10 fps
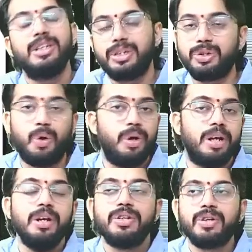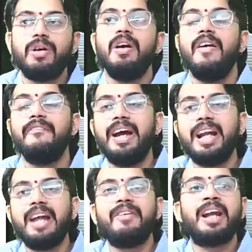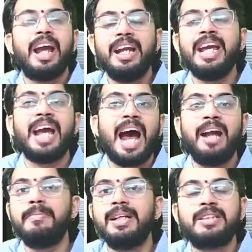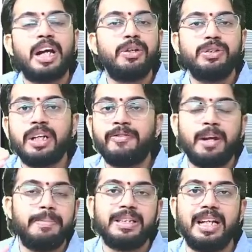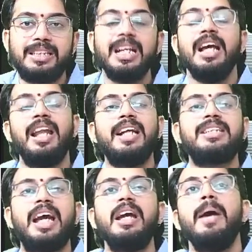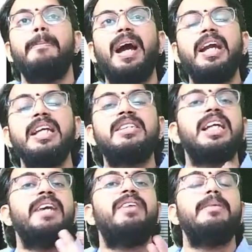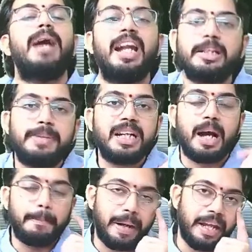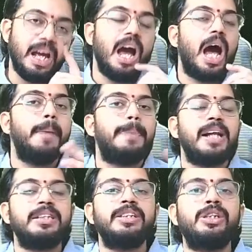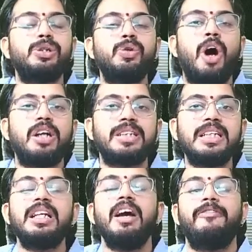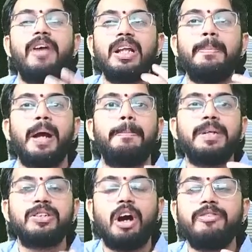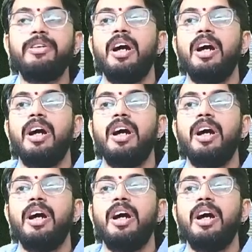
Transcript: sold. So whenever any animals are used for business, let's say mine is event management company. I purchased two horses for the purpose of